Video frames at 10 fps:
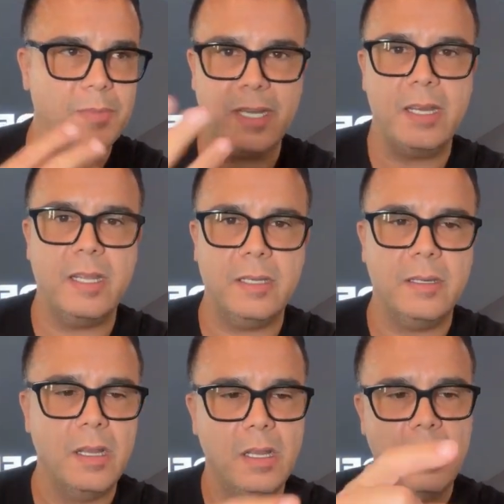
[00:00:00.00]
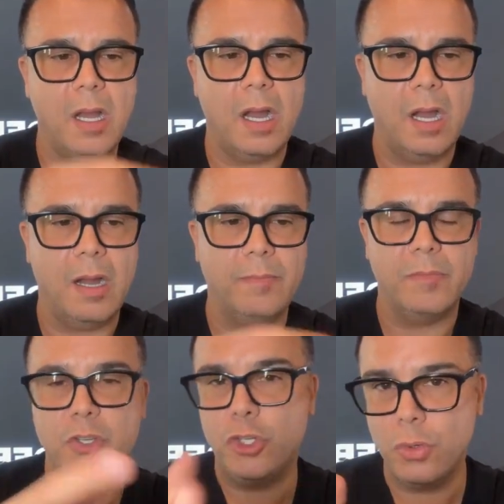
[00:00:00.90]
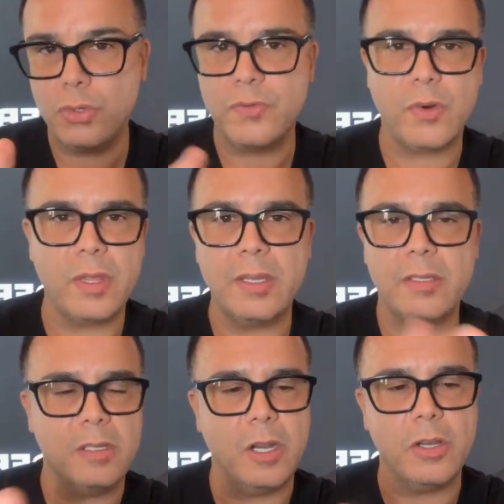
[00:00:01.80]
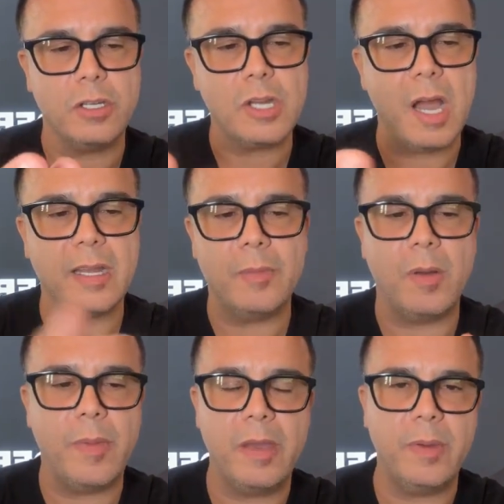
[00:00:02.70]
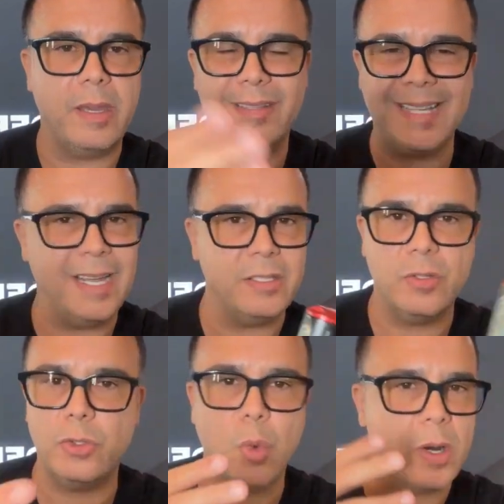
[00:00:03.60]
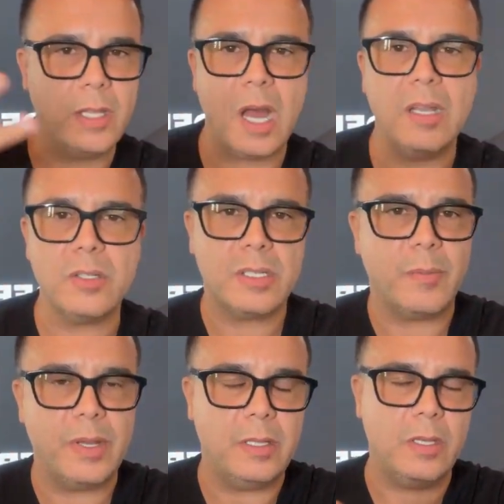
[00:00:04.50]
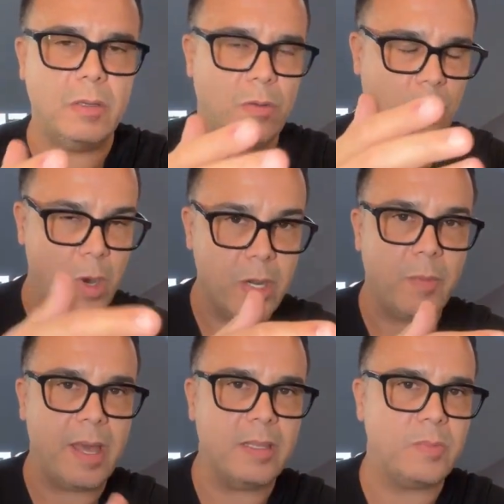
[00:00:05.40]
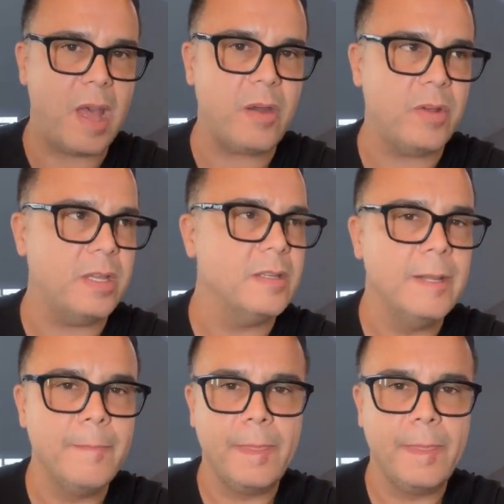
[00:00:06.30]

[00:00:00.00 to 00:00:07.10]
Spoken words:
obtaining juice for this. You're talking about maybe $10 to $20 depending where you buy this battery,